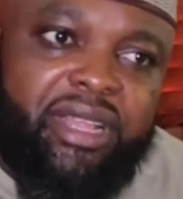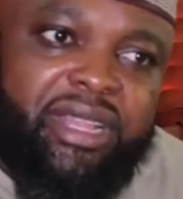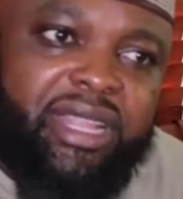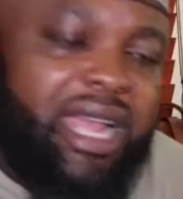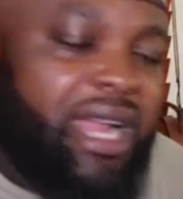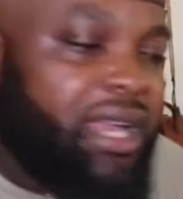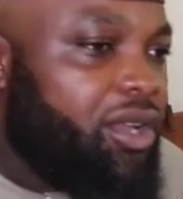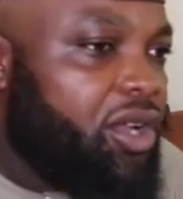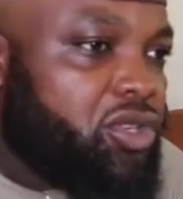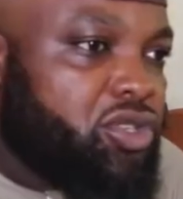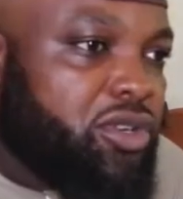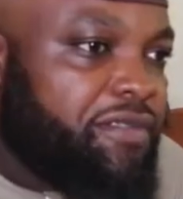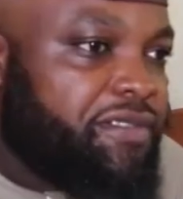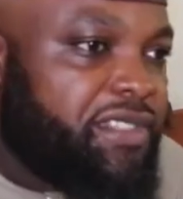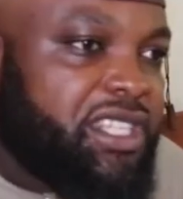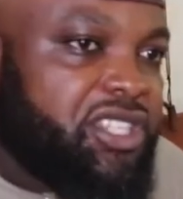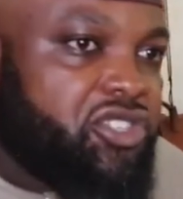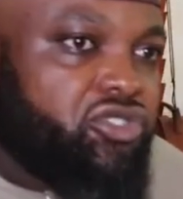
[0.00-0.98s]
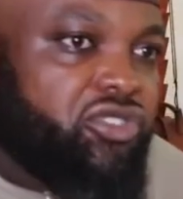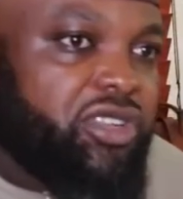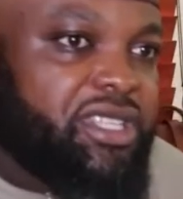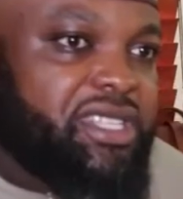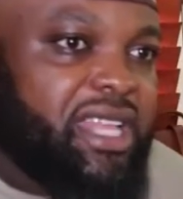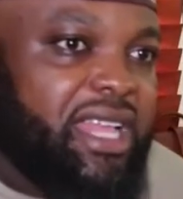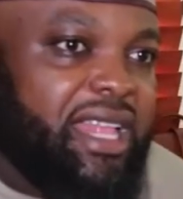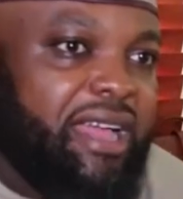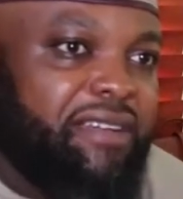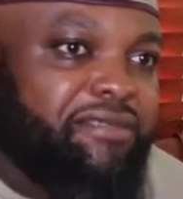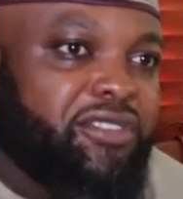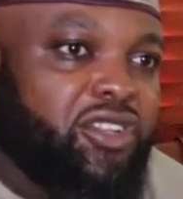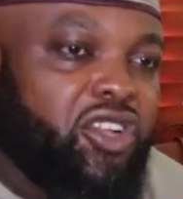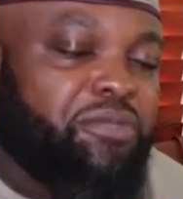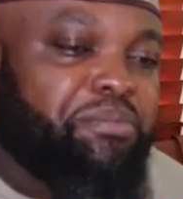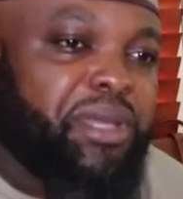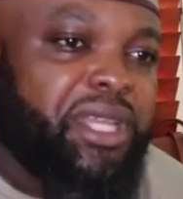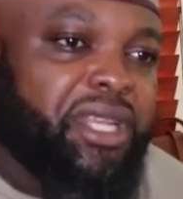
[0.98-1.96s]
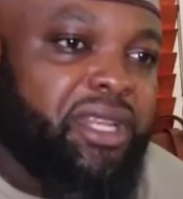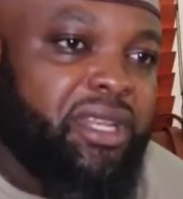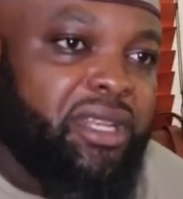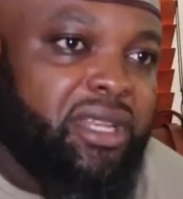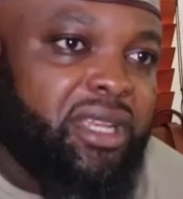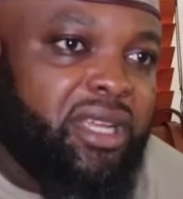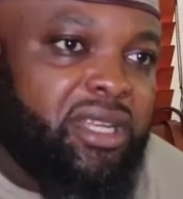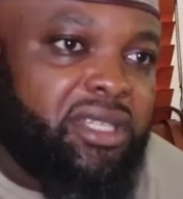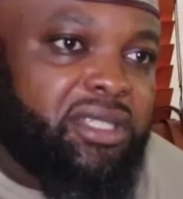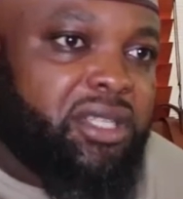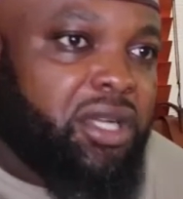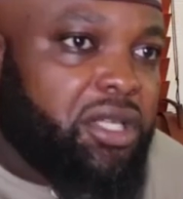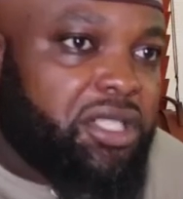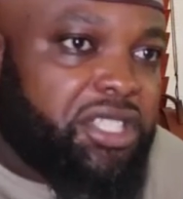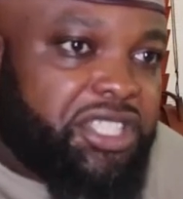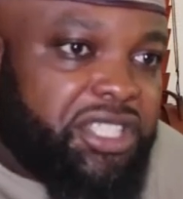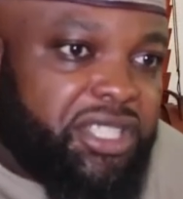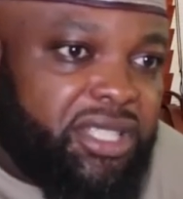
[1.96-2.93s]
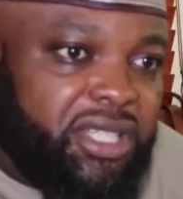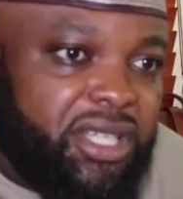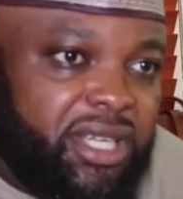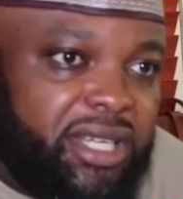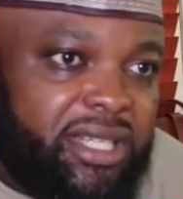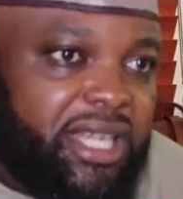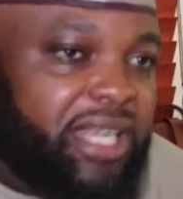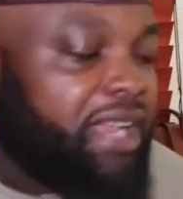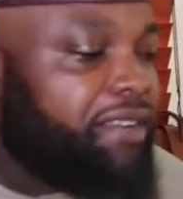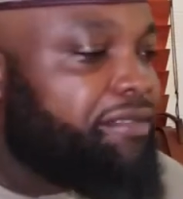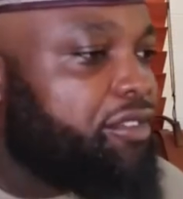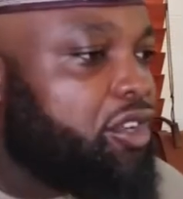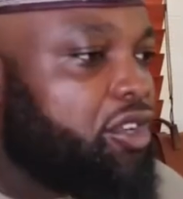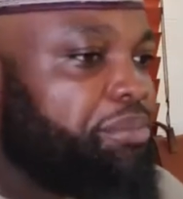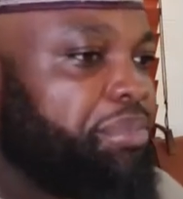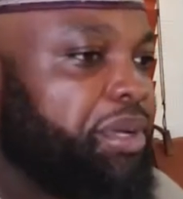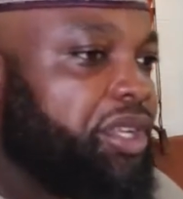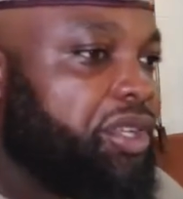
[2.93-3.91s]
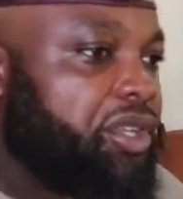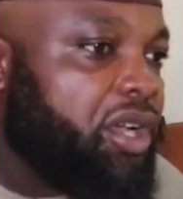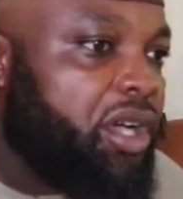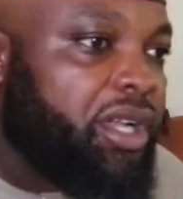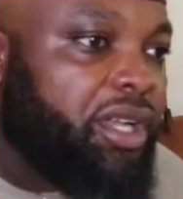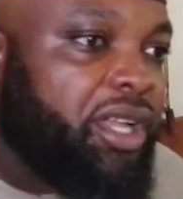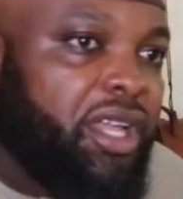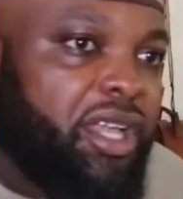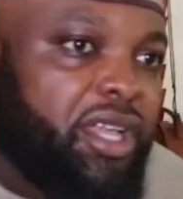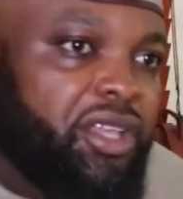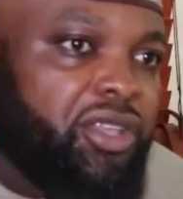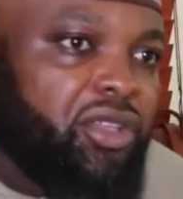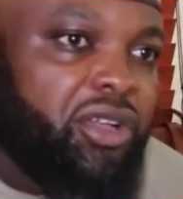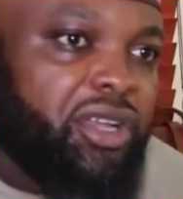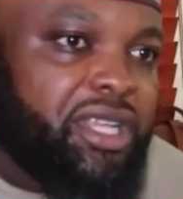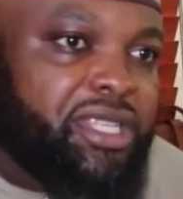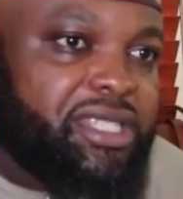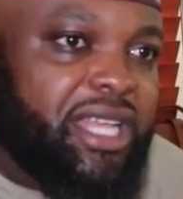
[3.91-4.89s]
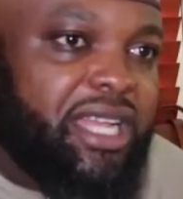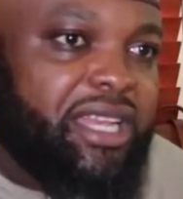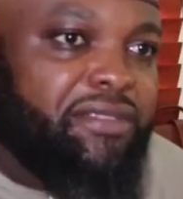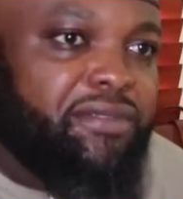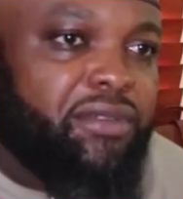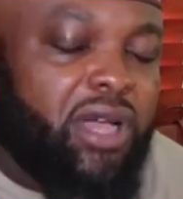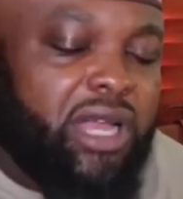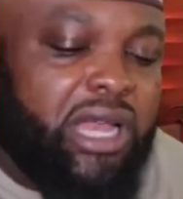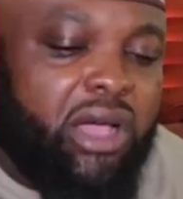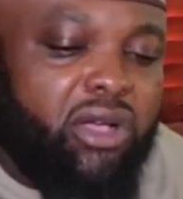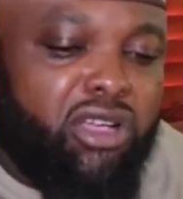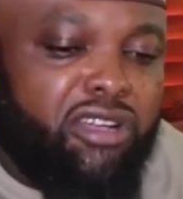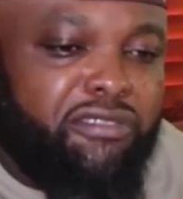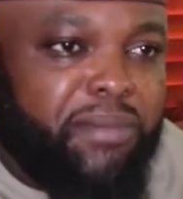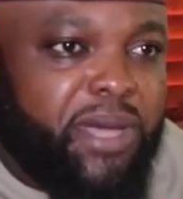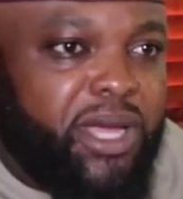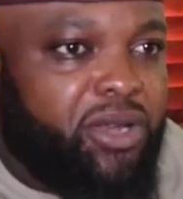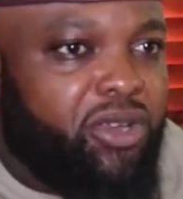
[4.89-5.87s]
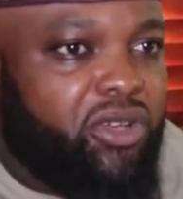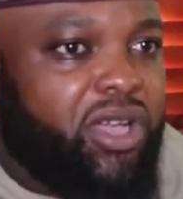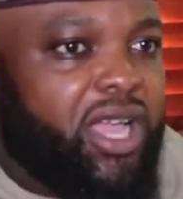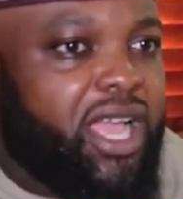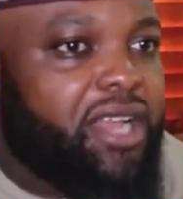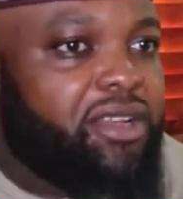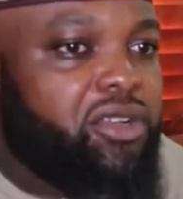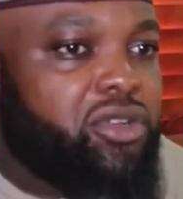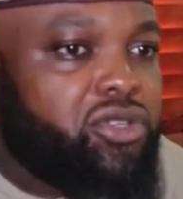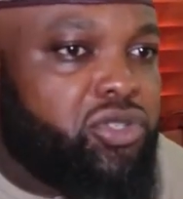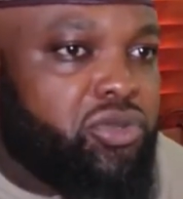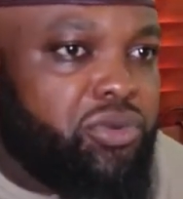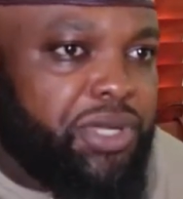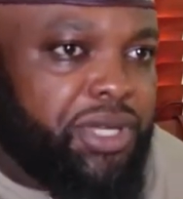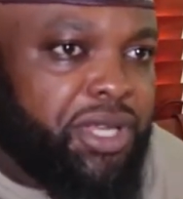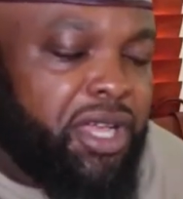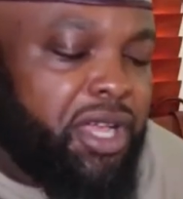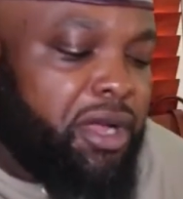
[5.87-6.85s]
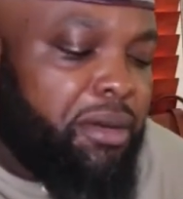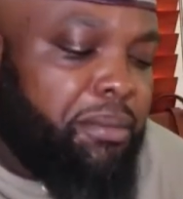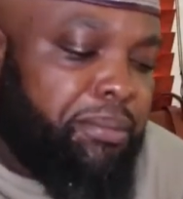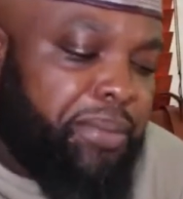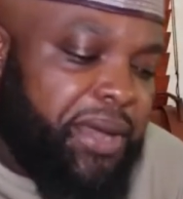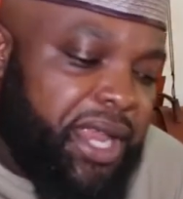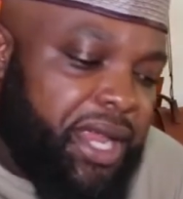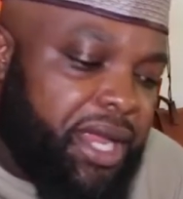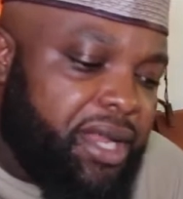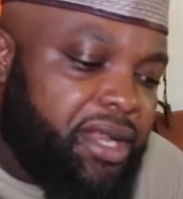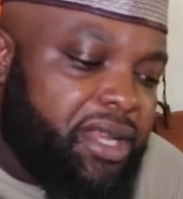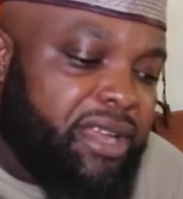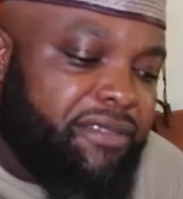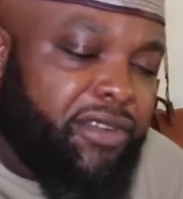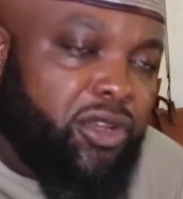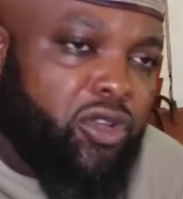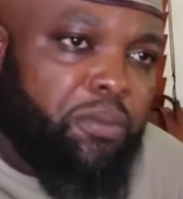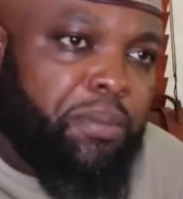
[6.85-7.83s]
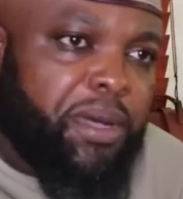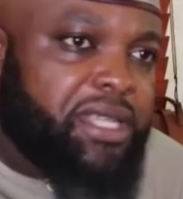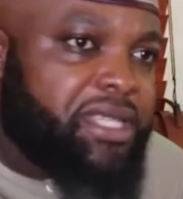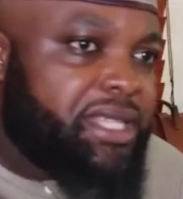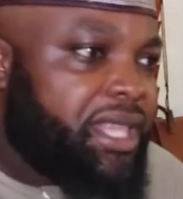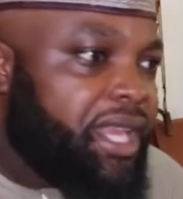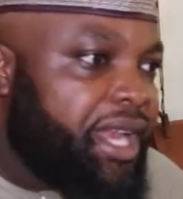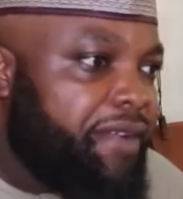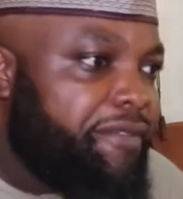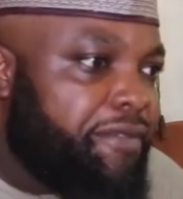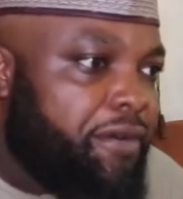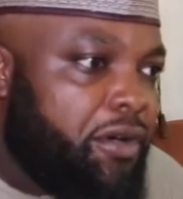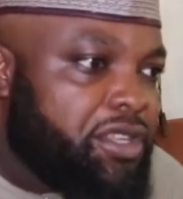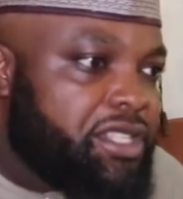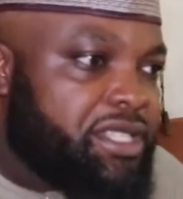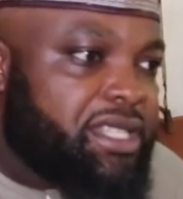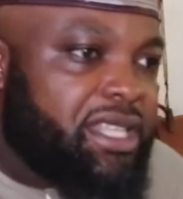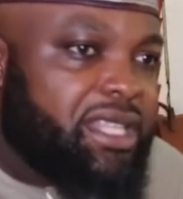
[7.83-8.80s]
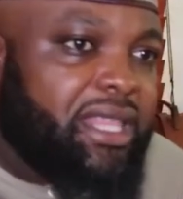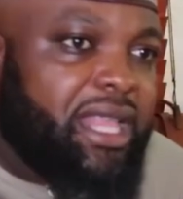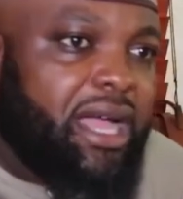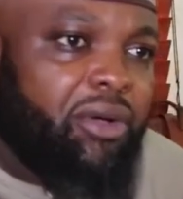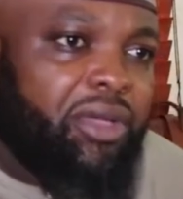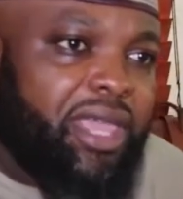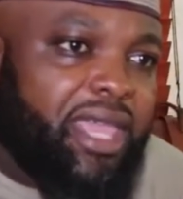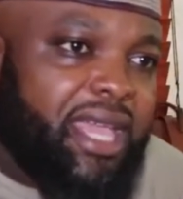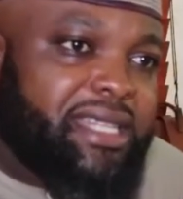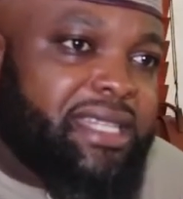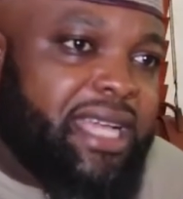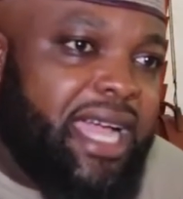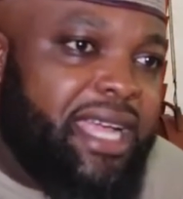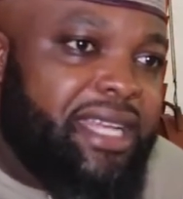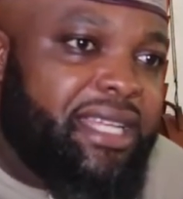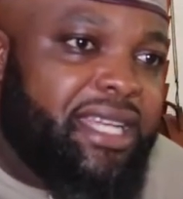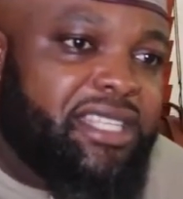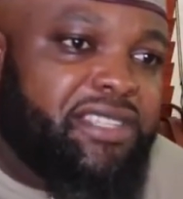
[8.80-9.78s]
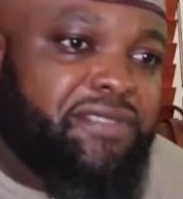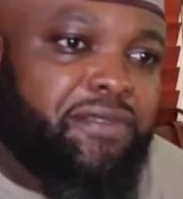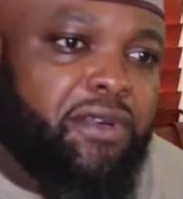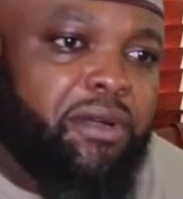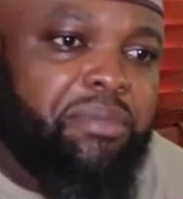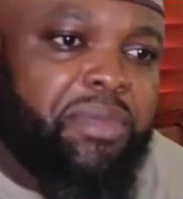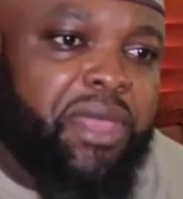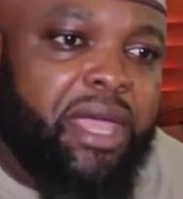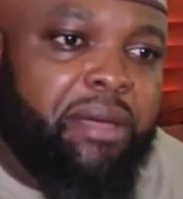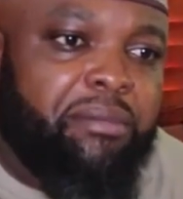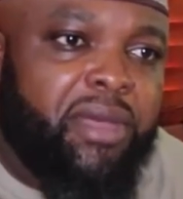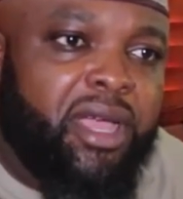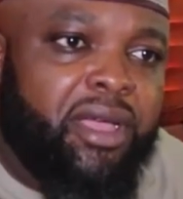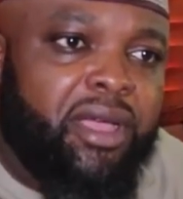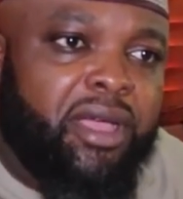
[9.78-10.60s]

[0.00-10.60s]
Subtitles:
There are a lot of districts that have not been touched, that have not been done. You understand? If you allow government alone, cannot do it. Bring in developers, 3, 4, sit down, get ideas from them,